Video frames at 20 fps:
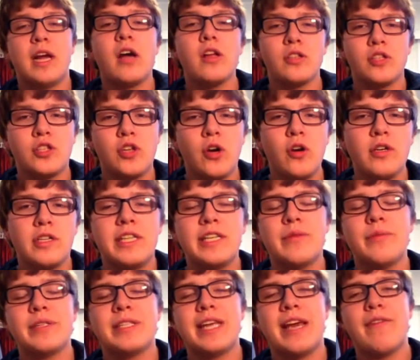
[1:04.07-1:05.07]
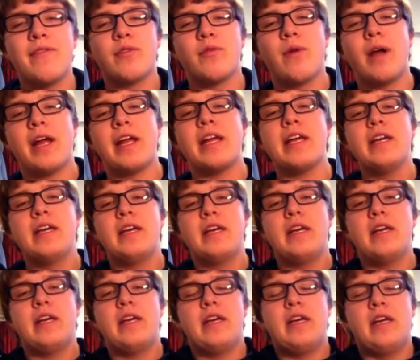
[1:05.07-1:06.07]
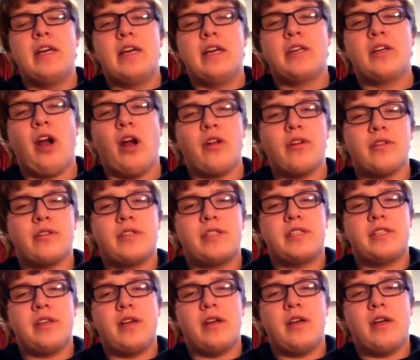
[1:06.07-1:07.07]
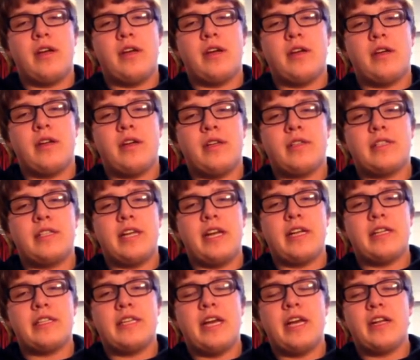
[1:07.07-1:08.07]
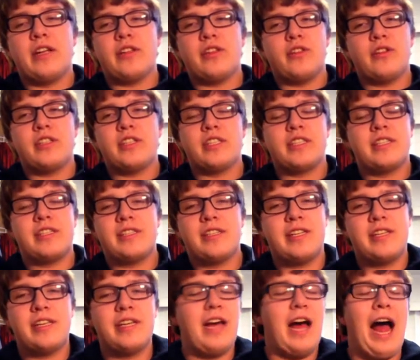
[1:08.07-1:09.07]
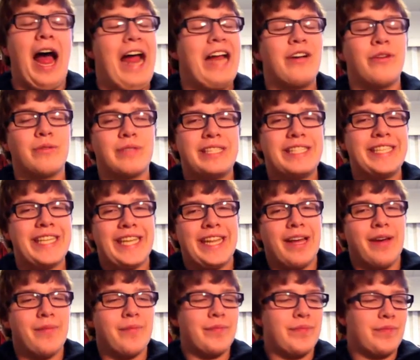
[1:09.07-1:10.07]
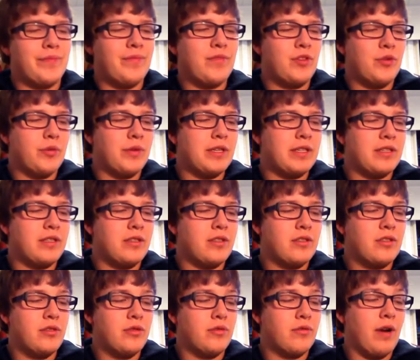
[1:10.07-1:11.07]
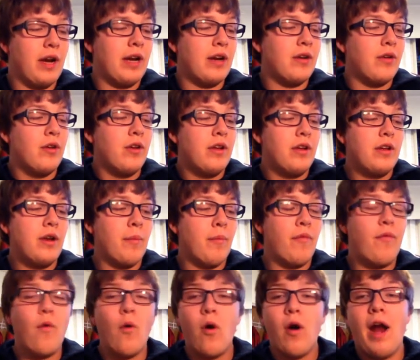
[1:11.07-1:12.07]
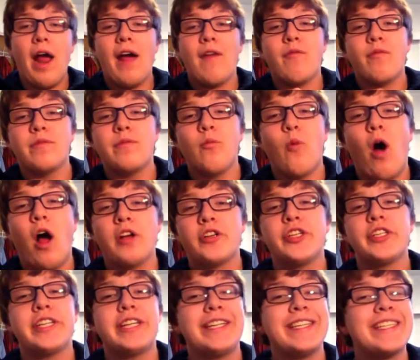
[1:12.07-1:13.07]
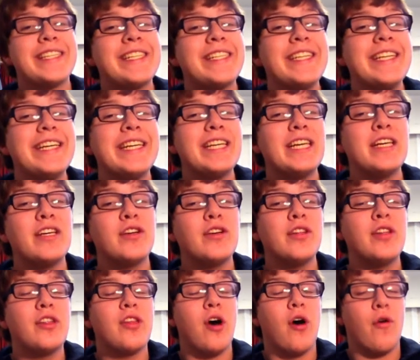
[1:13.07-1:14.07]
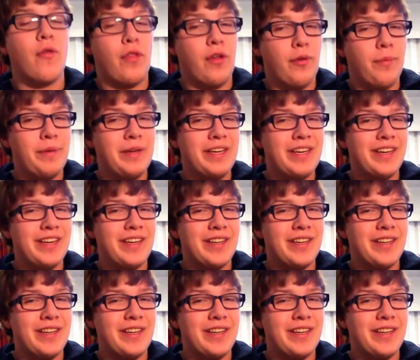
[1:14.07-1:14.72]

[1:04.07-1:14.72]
uncertainty with David Wright. Carlos Santana, I don't see them doing too great. Number 4, I have Washington. Sneaky good though. They'll be